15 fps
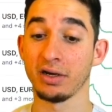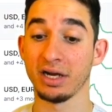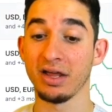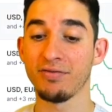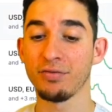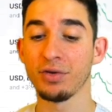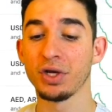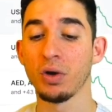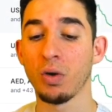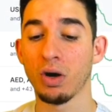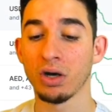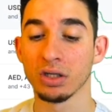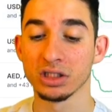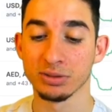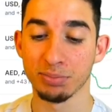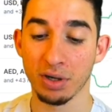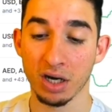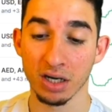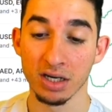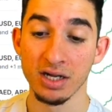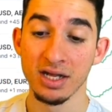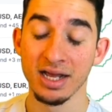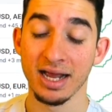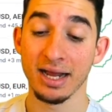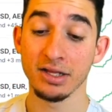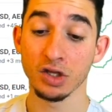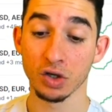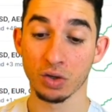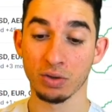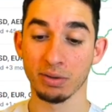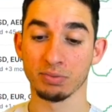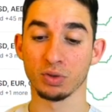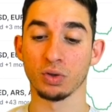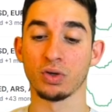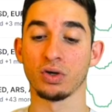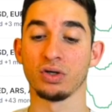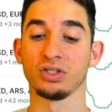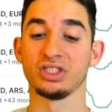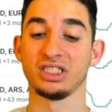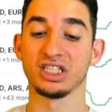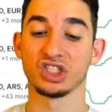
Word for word: And if we go on spot and their cryptocurrency